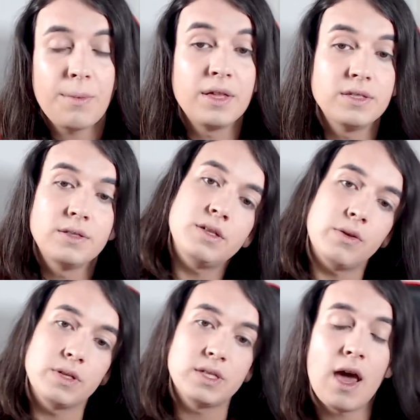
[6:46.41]
and until
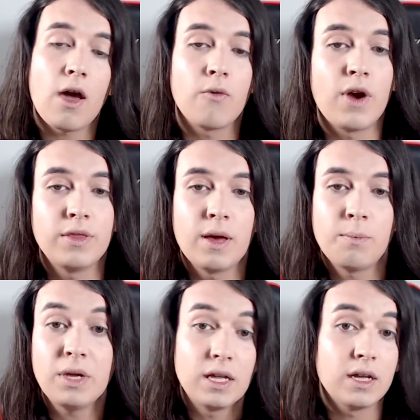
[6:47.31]
this day I read that
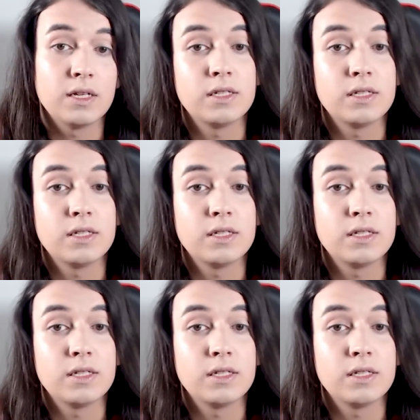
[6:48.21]
PETA